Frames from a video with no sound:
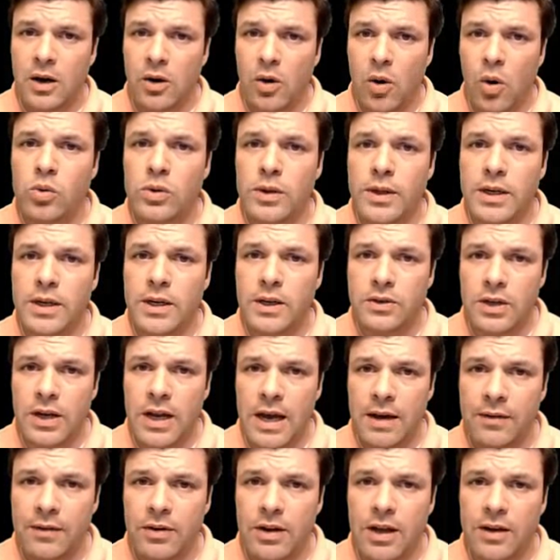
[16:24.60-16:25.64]
not only
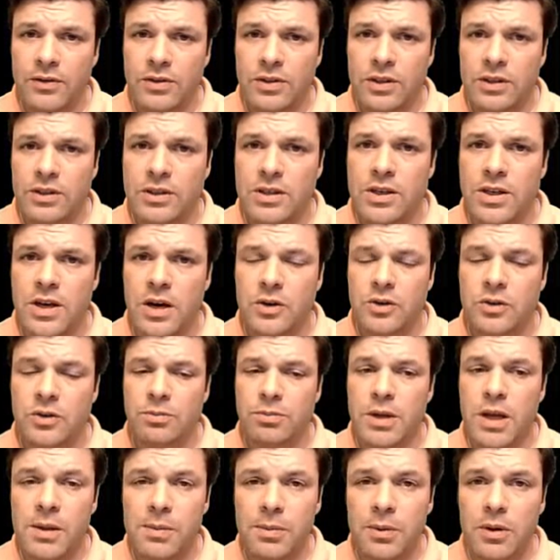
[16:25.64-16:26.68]
does it have to have
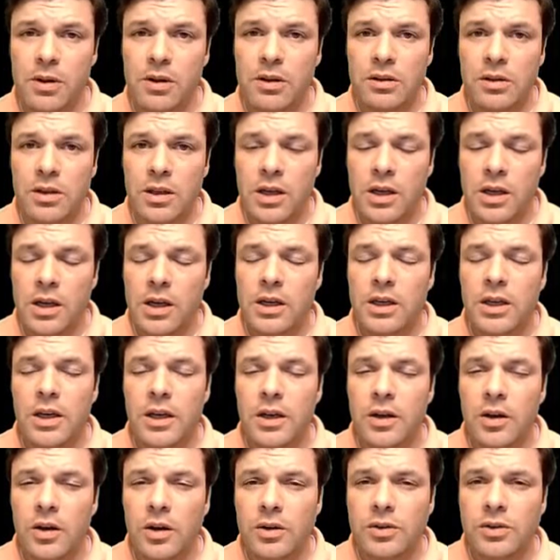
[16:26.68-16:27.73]
60,000 people,
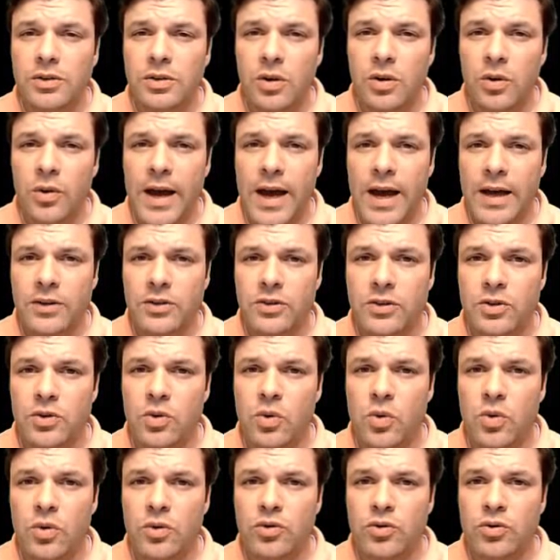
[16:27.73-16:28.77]
it also
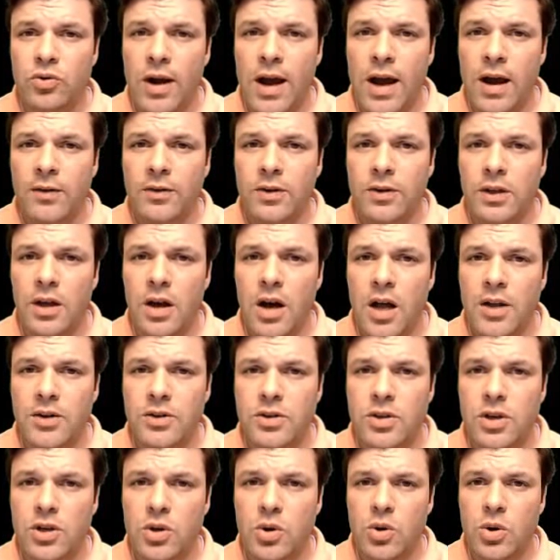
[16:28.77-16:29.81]
has to draft a
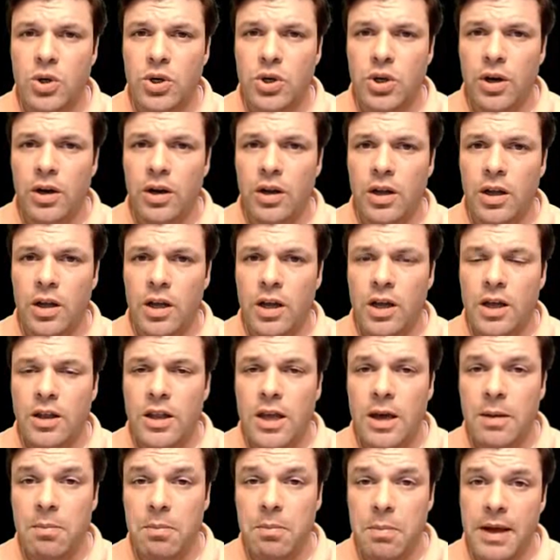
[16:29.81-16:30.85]
constitution
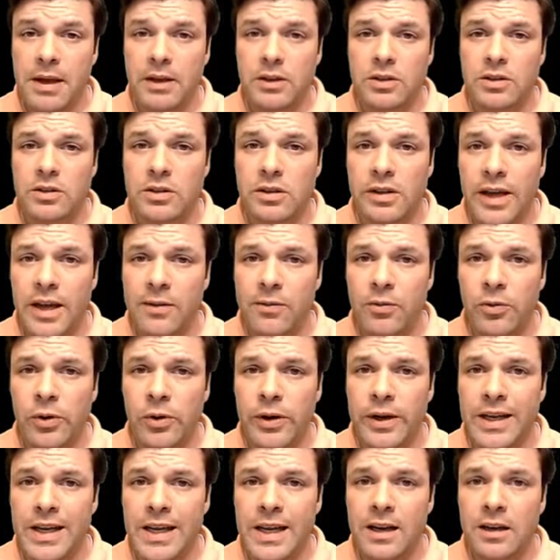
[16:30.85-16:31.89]
that makes
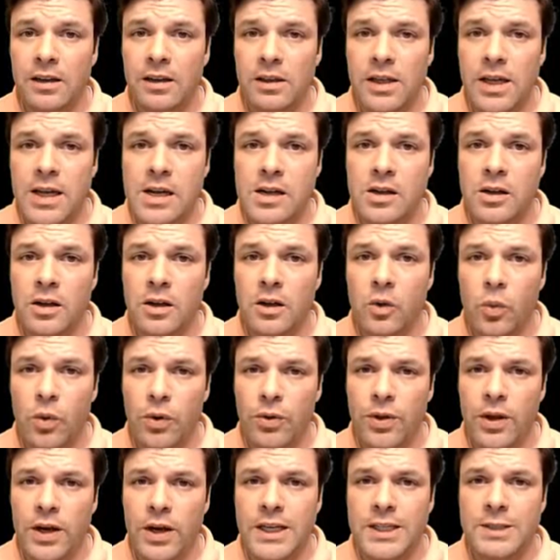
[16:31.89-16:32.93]
slavery
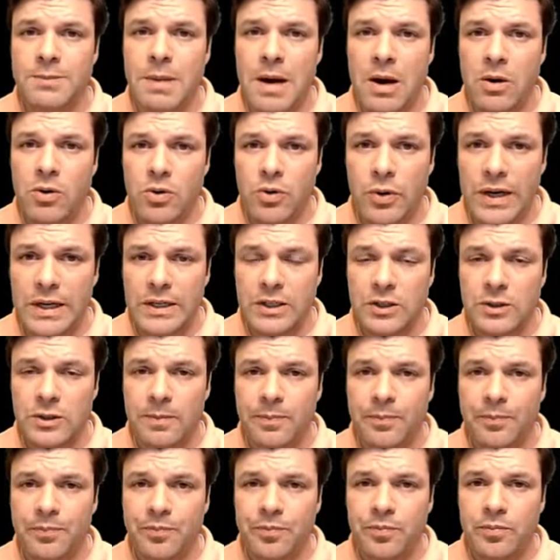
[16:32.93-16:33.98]
illegal within its
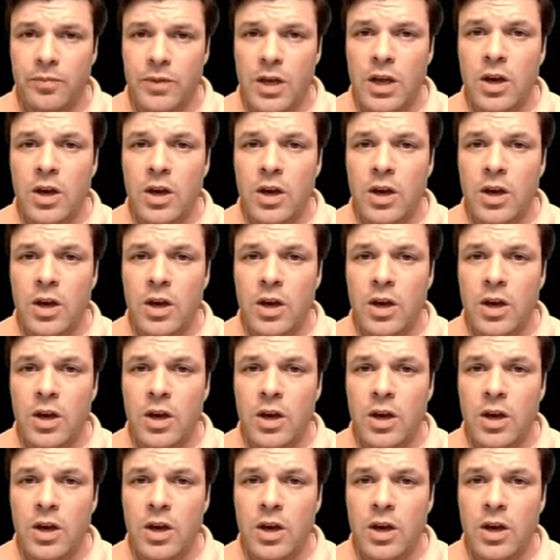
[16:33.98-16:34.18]
boundaries.